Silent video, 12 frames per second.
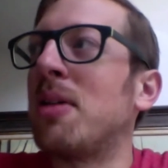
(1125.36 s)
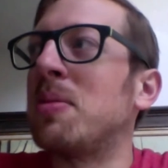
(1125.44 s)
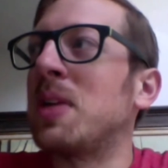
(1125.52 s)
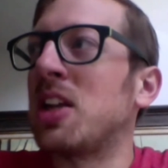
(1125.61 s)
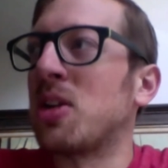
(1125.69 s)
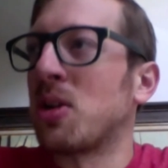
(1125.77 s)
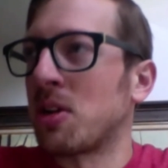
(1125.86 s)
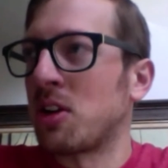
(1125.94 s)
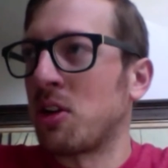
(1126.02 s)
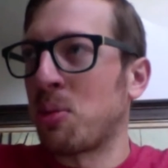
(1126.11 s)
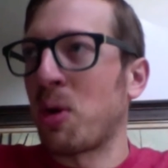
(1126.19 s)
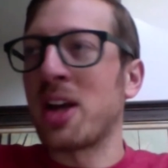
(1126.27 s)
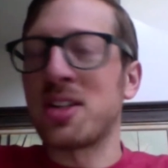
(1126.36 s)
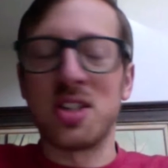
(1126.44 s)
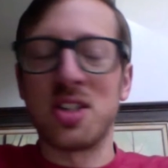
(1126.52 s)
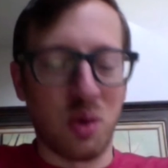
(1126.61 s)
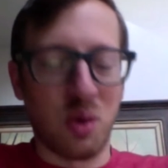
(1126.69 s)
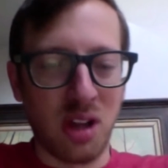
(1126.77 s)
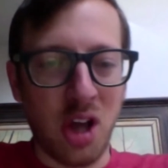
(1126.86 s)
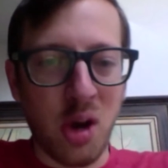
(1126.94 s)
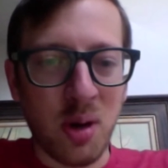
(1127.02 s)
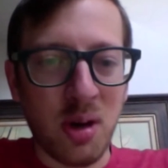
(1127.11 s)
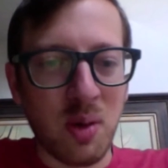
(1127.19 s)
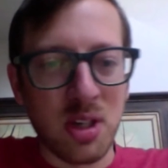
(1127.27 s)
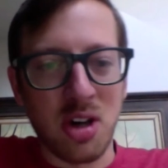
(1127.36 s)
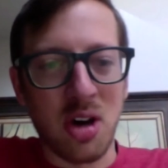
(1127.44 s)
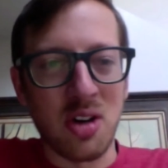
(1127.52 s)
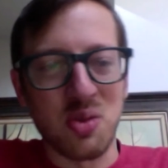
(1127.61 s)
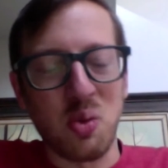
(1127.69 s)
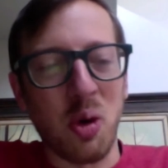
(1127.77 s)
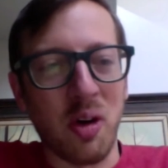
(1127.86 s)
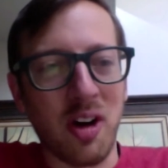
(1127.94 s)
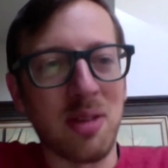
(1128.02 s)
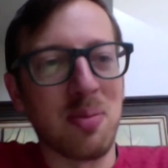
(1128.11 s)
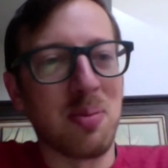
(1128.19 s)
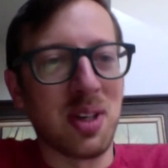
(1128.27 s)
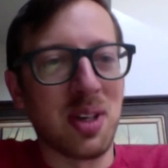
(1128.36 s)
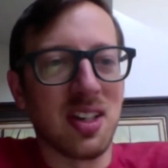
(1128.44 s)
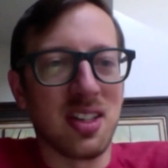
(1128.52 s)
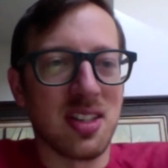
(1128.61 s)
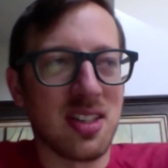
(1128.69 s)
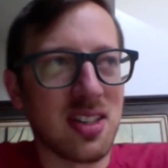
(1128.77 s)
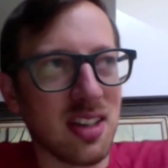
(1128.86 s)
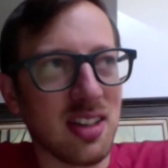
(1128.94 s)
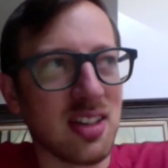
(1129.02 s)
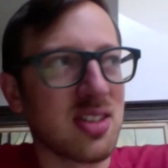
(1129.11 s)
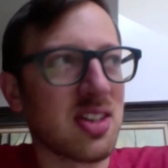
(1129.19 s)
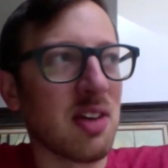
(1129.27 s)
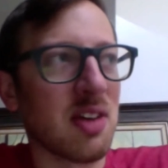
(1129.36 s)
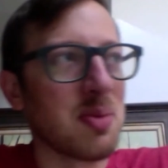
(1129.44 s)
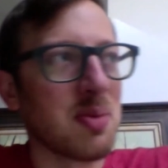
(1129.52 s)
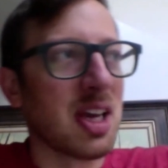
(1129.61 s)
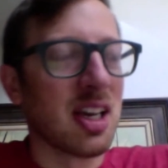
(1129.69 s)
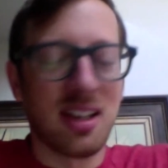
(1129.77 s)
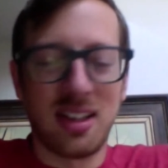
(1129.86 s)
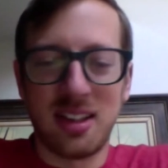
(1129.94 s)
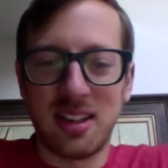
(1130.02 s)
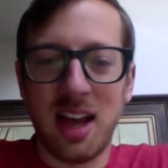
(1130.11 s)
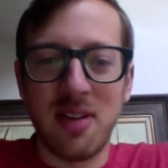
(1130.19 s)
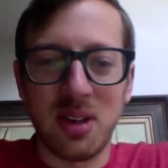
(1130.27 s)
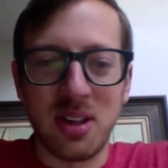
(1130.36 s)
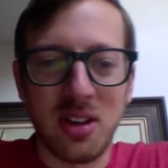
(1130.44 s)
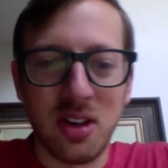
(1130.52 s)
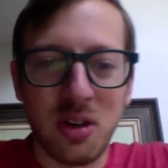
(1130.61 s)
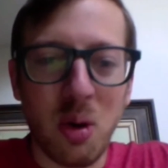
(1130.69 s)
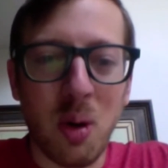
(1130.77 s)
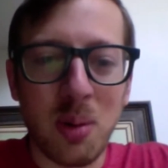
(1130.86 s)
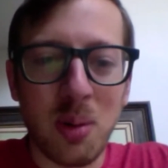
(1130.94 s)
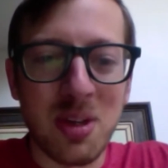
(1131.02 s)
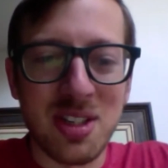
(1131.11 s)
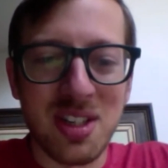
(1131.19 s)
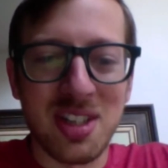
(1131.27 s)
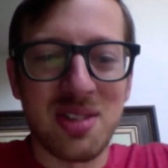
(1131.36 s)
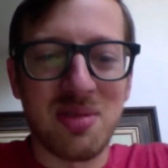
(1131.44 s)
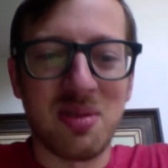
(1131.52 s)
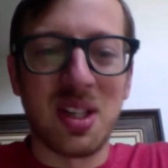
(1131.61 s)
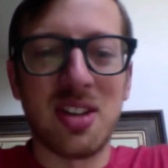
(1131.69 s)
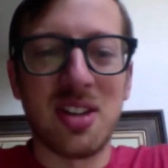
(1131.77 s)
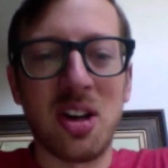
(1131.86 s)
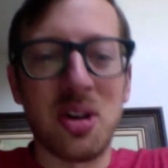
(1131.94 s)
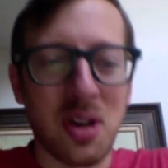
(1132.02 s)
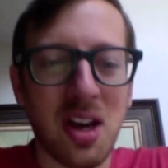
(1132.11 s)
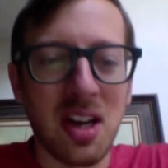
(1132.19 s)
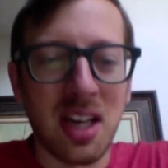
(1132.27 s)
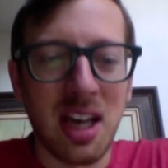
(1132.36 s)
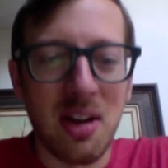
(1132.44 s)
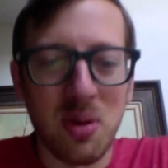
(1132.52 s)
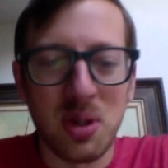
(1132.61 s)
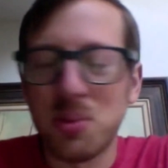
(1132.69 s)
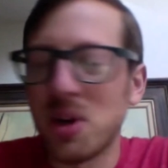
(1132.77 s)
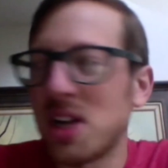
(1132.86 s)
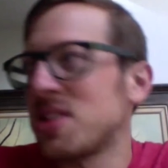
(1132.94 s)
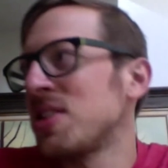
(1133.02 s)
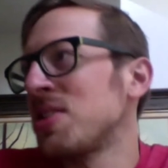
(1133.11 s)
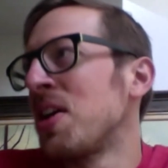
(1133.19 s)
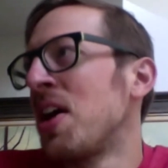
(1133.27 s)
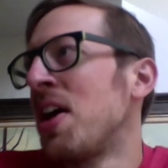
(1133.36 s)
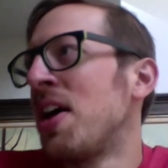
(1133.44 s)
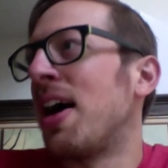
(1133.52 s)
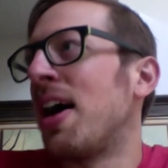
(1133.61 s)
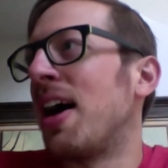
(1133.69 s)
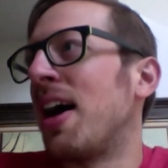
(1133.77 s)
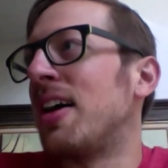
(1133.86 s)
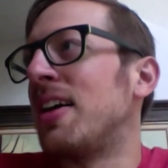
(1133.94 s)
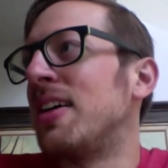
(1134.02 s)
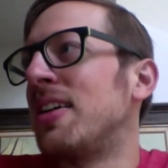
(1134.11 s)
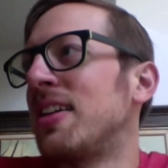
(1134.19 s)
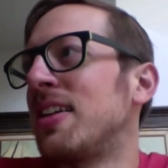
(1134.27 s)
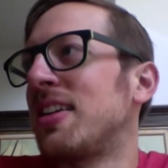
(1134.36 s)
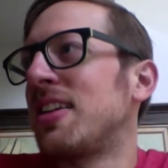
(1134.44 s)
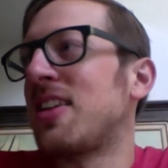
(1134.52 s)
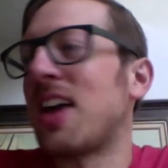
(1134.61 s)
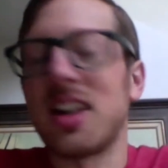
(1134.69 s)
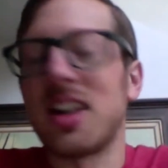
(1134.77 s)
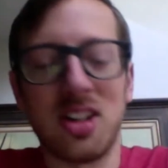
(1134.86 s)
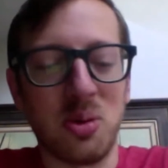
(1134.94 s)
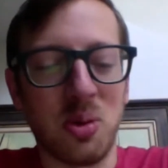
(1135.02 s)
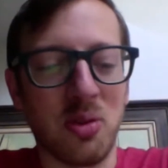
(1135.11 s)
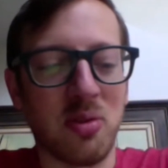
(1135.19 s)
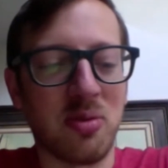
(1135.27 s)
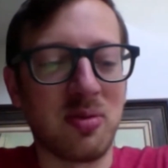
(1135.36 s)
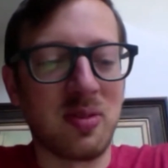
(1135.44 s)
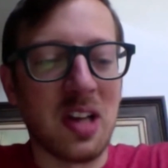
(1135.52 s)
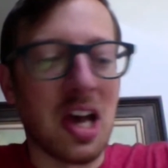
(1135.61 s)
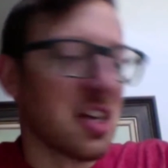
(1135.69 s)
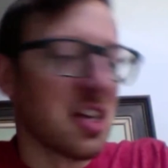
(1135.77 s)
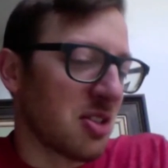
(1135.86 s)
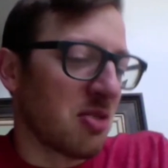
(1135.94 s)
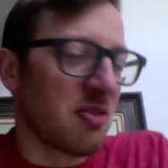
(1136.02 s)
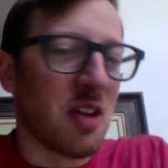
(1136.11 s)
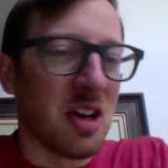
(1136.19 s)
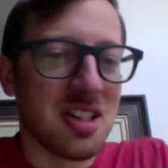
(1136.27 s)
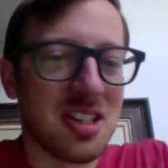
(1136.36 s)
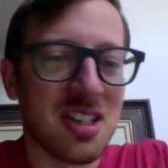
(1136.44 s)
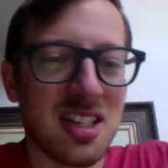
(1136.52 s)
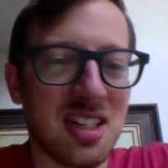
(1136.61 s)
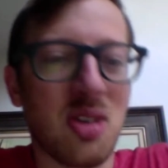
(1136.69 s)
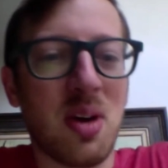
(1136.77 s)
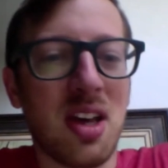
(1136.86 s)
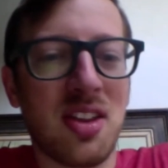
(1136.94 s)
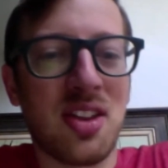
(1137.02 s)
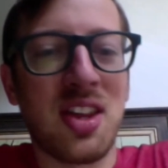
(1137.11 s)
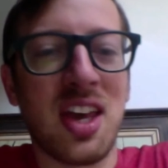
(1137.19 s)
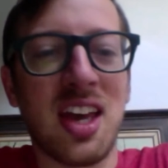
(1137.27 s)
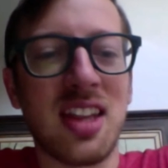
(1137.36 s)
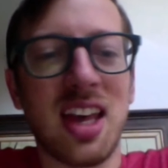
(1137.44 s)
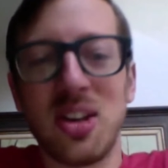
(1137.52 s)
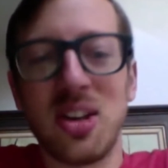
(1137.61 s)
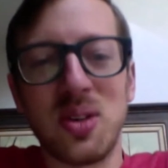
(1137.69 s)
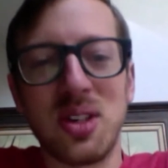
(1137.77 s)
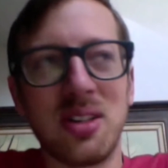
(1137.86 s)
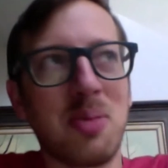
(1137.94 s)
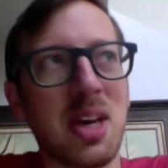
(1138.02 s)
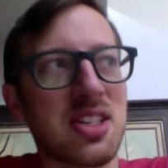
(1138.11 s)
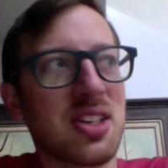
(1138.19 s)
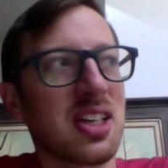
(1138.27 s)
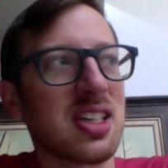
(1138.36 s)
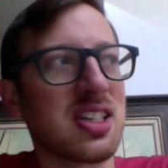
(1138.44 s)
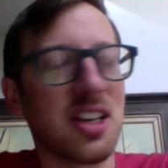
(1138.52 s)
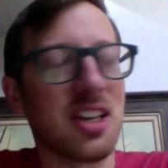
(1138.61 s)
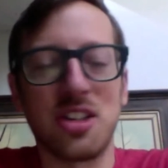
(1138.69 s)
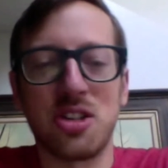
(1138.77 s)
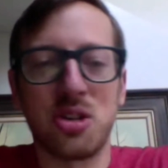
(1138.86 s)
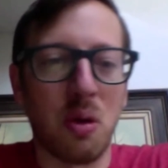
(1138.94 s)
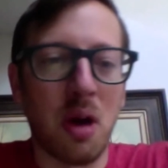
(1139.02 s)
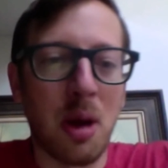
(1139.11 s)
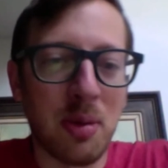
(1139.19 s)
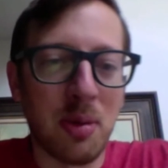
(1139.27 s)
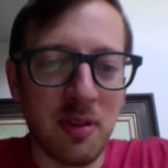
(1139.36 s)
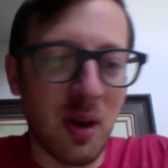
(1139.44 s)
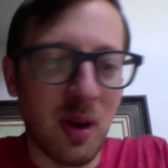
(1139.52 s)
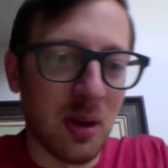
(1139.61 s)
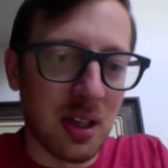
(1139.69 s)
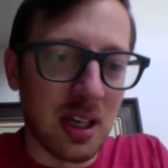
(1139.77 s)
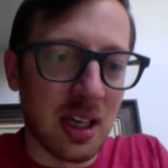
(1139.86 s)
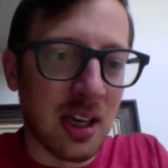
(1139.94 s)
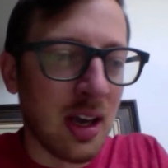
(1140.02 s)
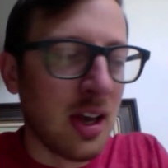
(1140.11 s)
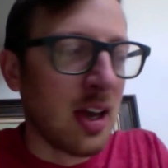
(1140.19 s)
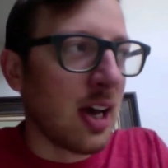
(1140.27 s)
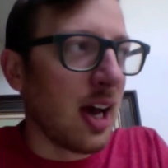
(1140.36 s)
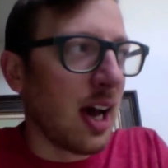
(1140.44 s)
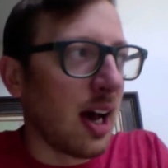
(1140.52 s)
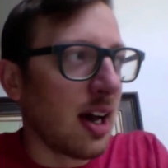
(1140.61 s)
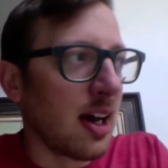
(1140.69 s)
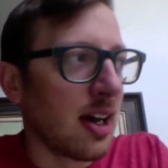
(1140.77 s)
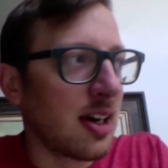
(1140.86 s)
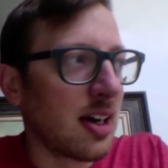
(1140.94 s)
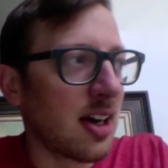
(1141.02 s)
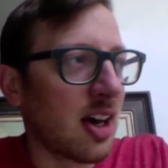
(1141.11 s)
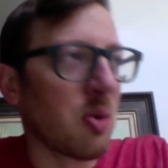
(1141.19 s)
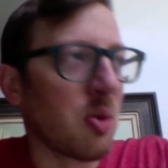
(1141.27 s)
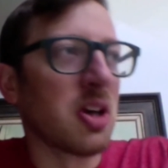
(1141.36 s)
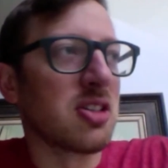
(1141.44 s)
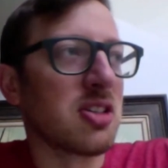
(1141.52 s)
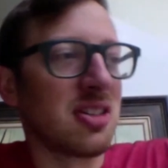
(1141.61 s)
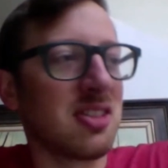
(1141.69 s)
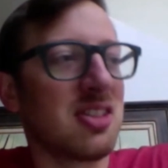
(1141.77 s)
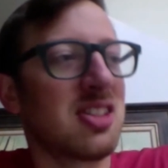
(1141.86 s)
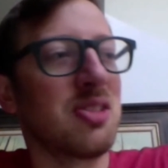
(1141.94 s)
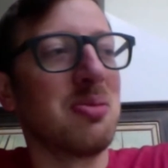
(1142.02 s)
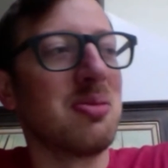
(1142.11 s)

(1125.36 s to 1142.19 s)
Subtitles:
either your prices were lower, which ours weren't, because it's tough to have a good growing business with undercutting everyone's prices. That you were nice and fun to deal with, and that you basically didn't screw up a fairly, I don't want to